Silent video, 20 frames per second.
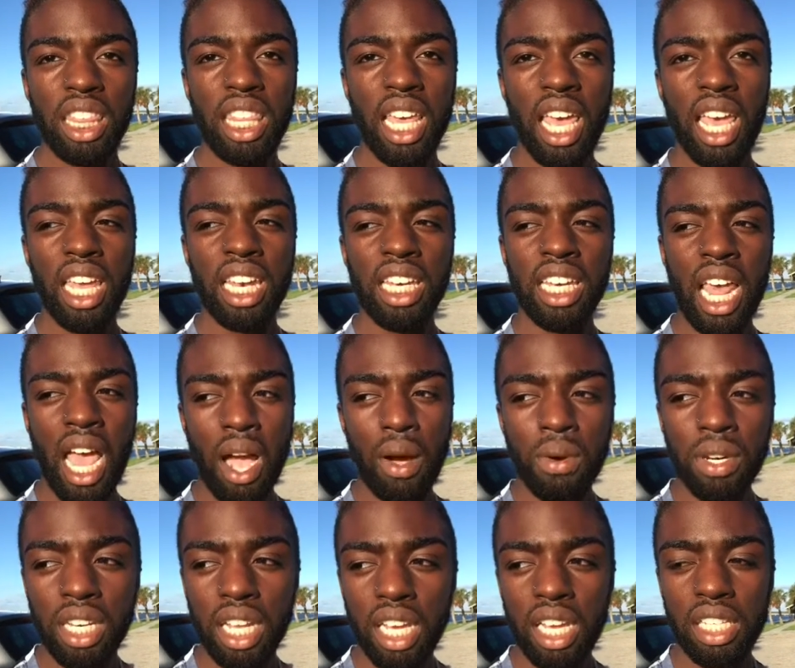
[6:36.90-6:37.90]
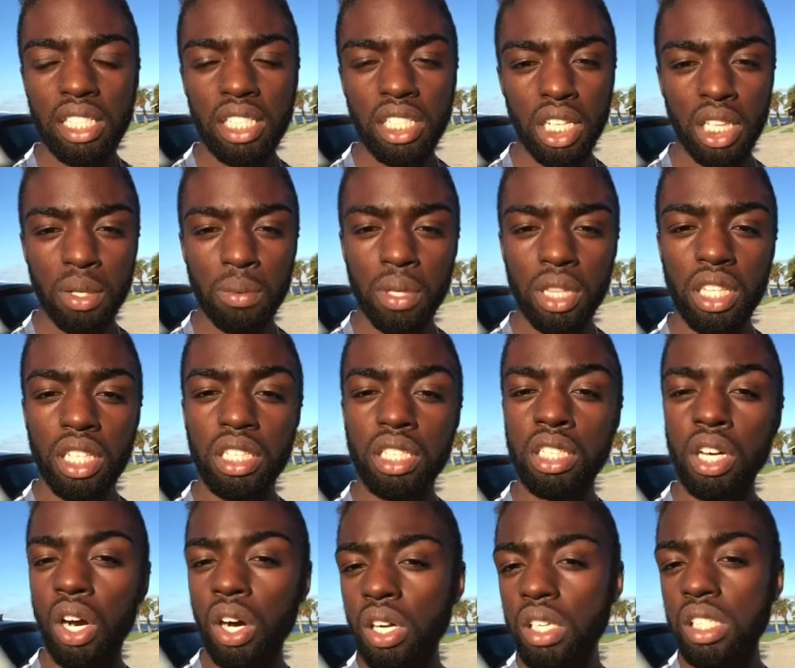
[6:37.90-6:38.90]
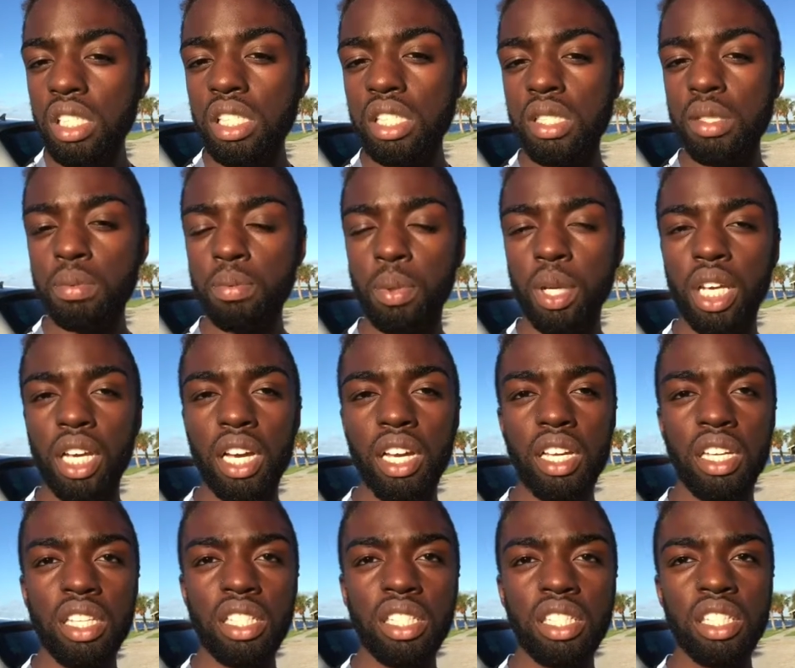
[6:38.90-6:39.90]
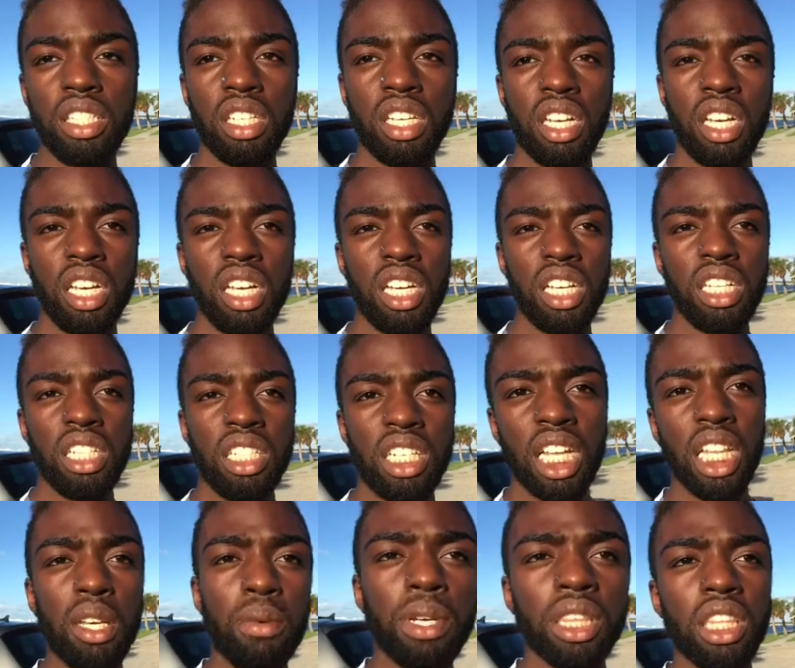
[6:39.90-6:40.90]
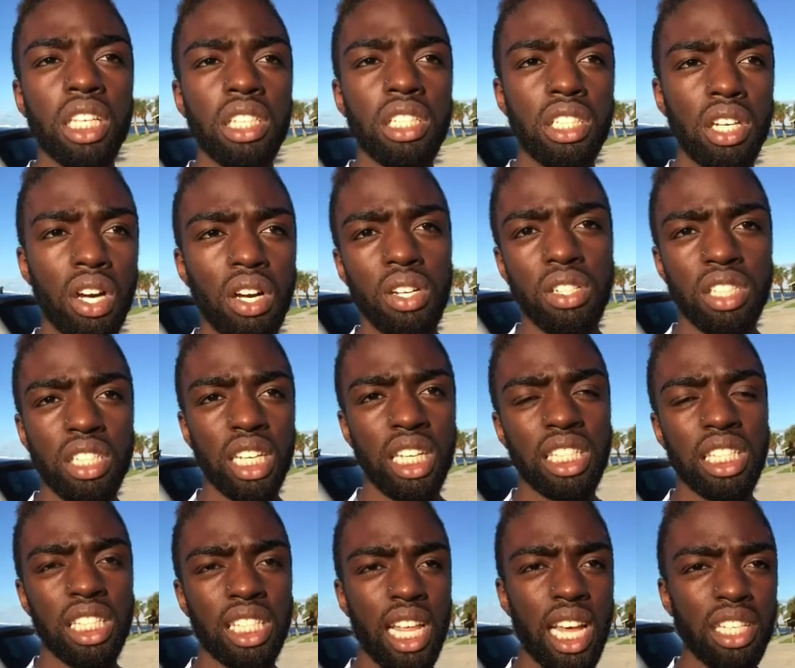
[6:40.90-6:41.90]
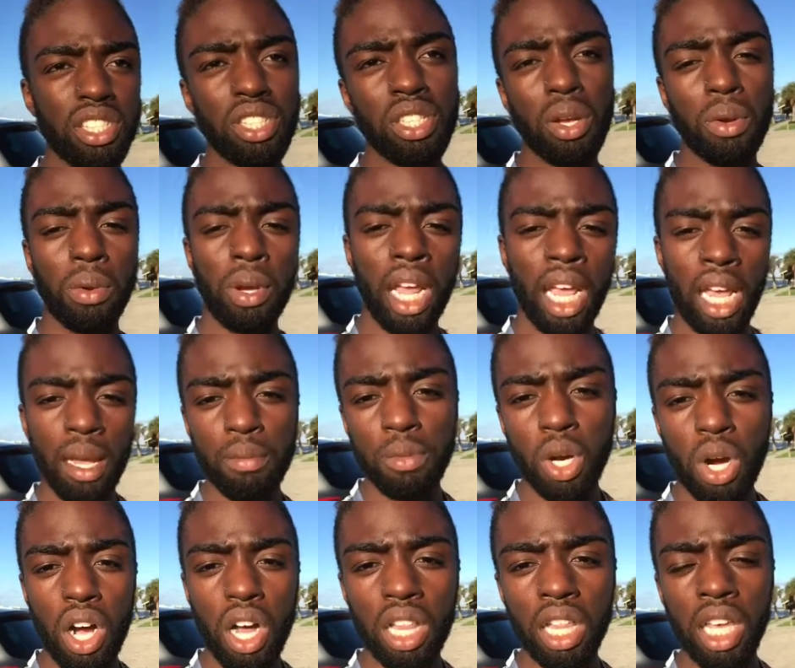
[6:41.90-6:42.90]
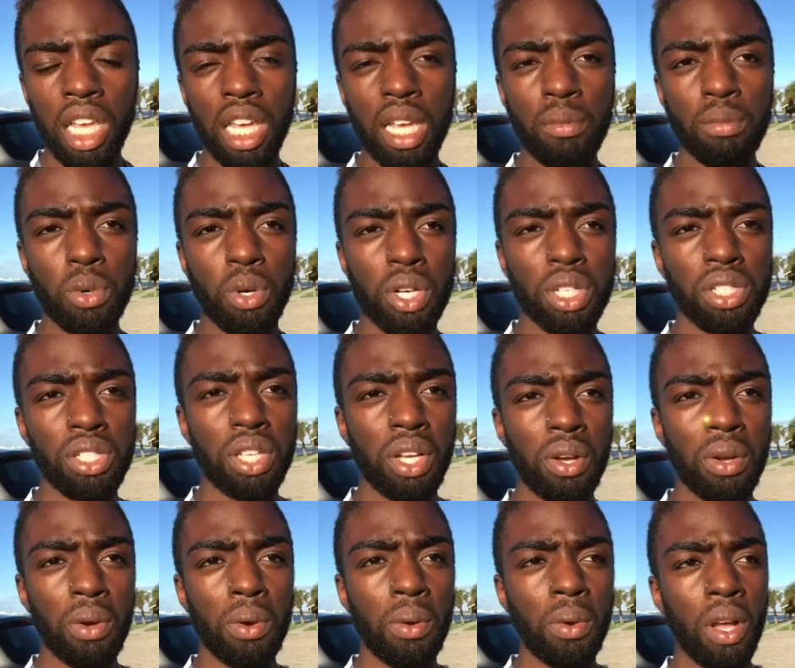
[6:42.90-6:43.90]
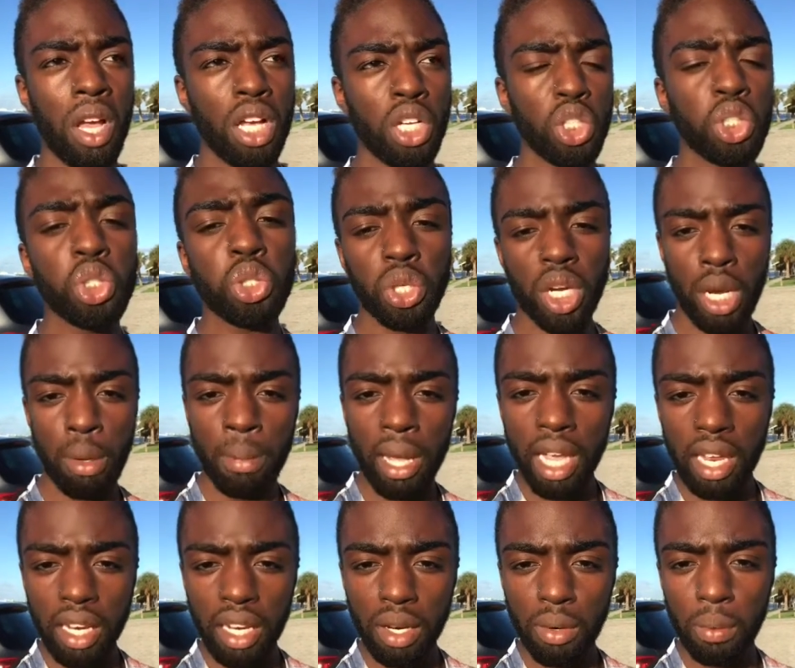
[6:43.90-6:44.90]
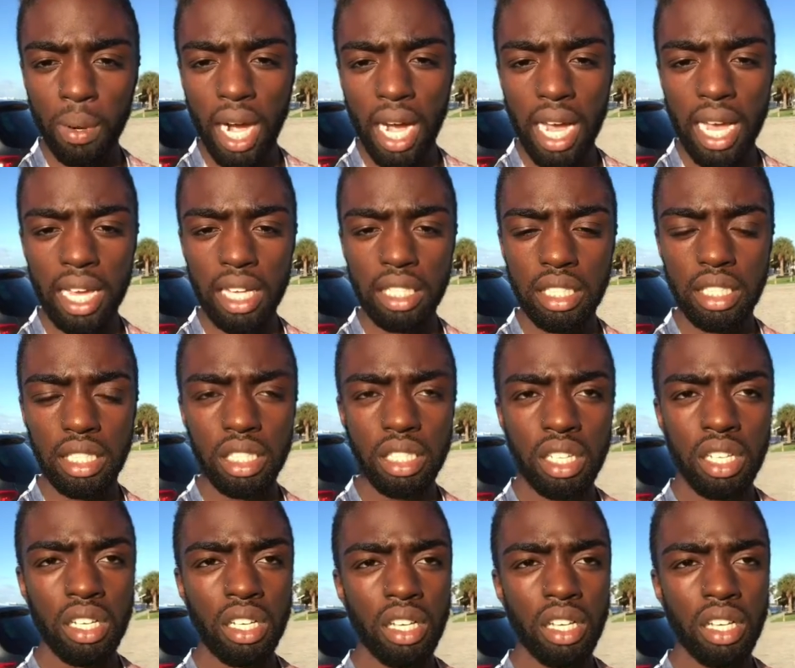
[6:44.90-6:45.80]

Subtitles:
than nowadays dealing with adults, because dealing with adults, it's less so name calling and more so treatment wise.